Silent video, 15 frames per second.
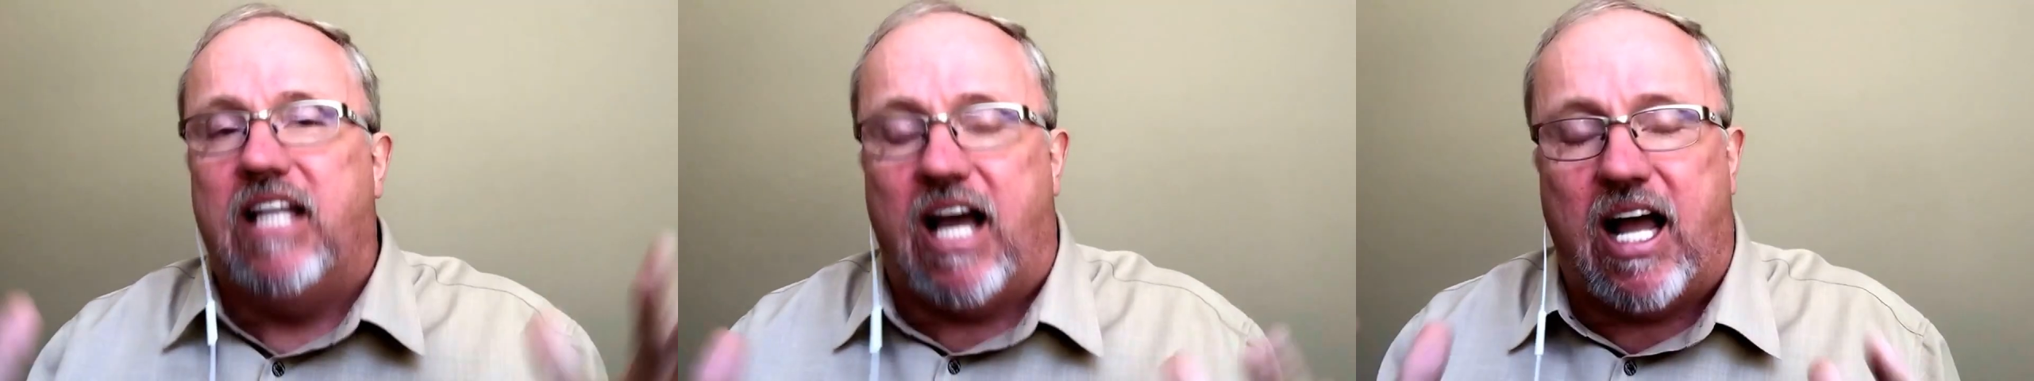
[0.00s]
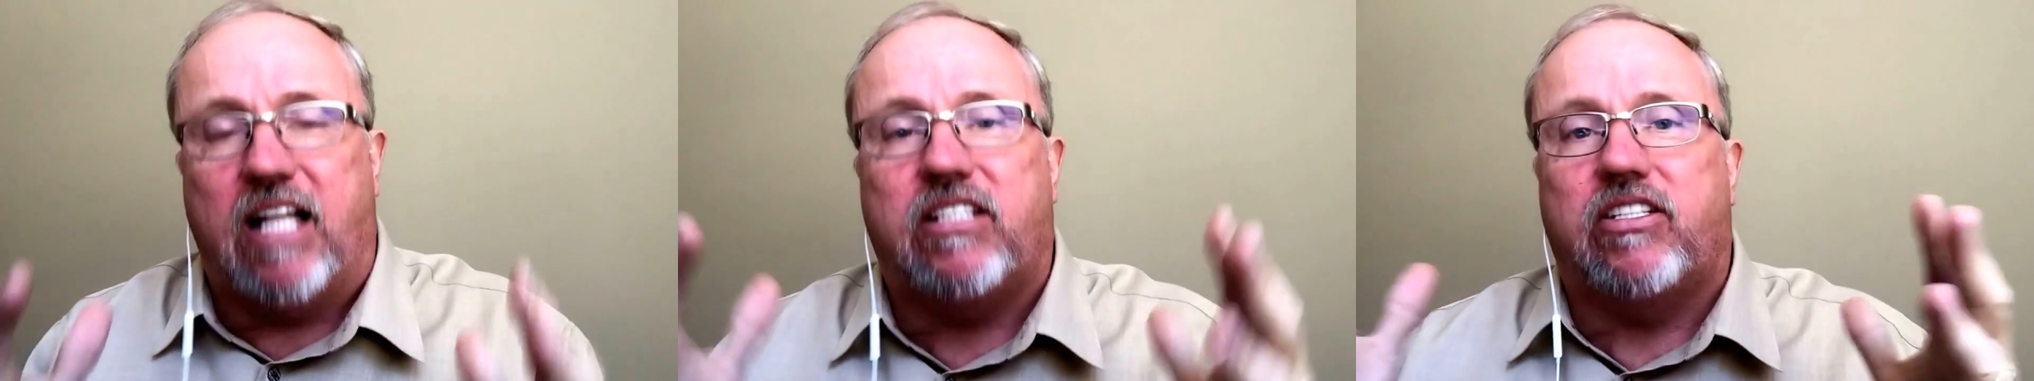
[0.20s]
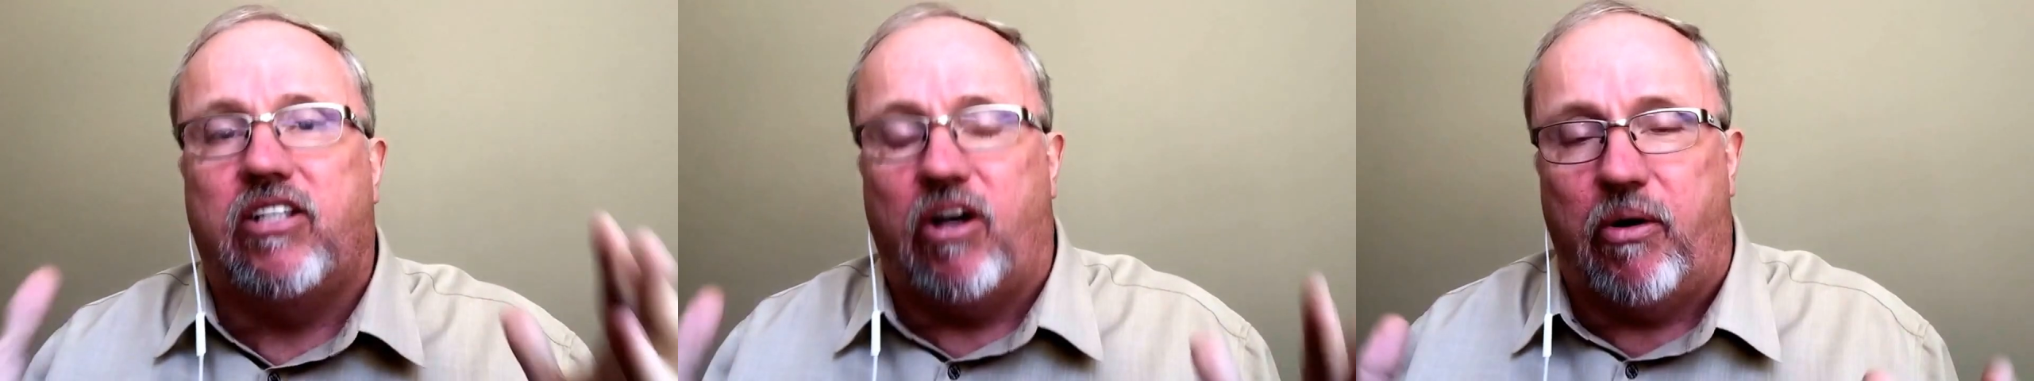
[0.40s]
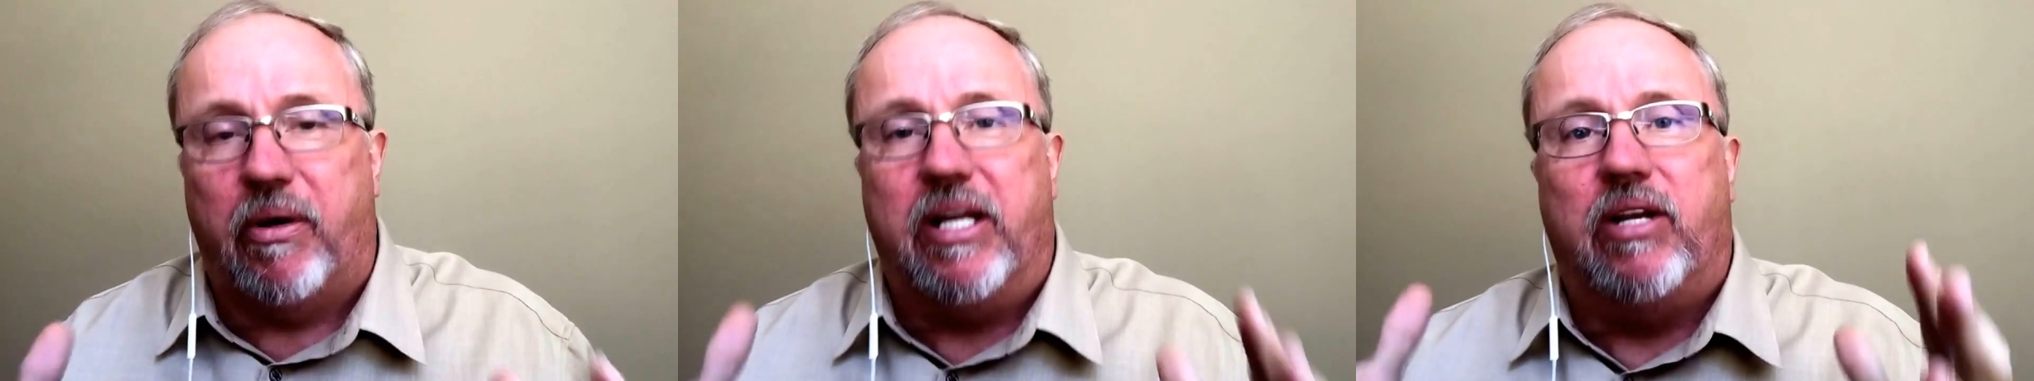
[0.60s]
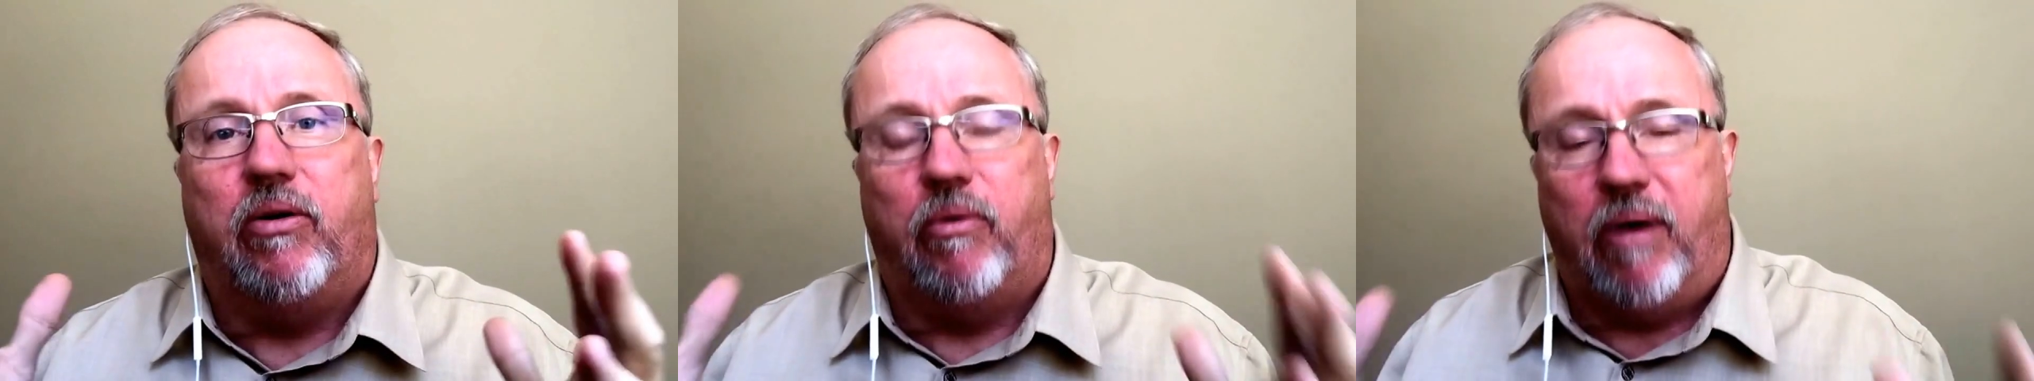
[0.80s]
not
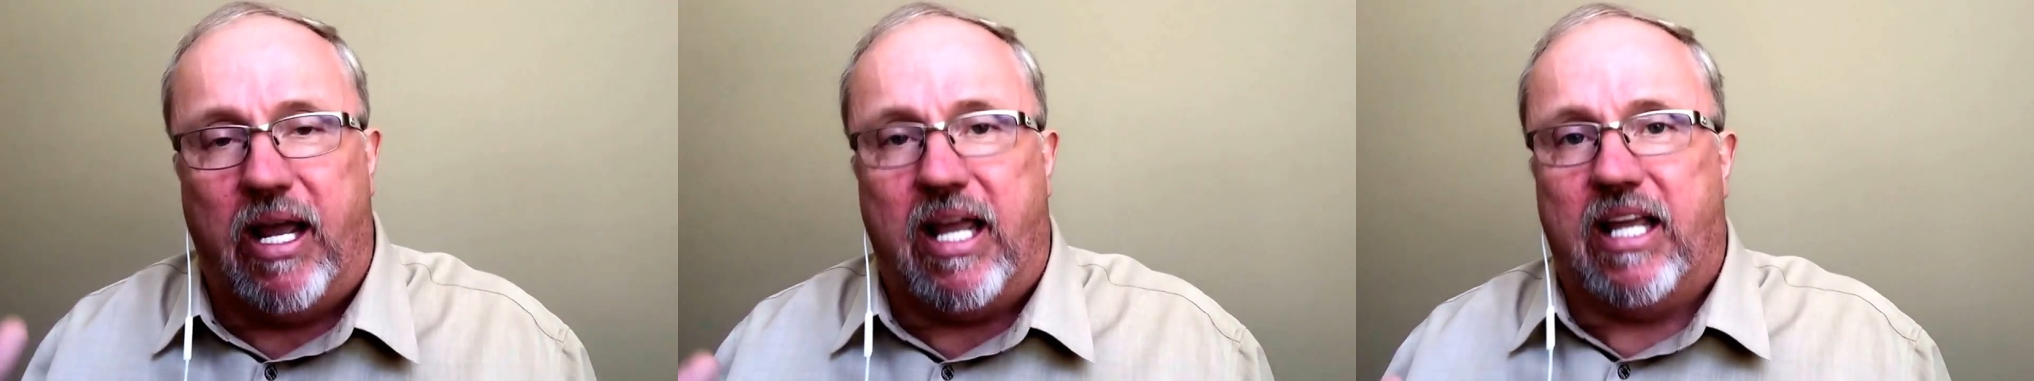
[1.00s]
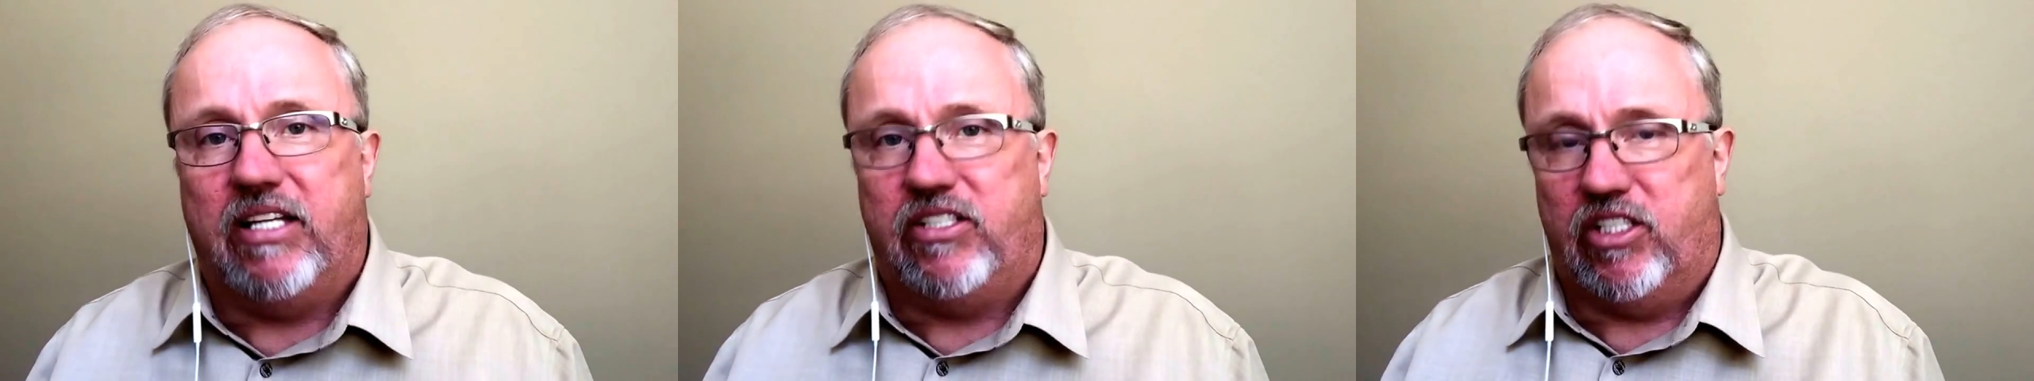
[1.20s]
going away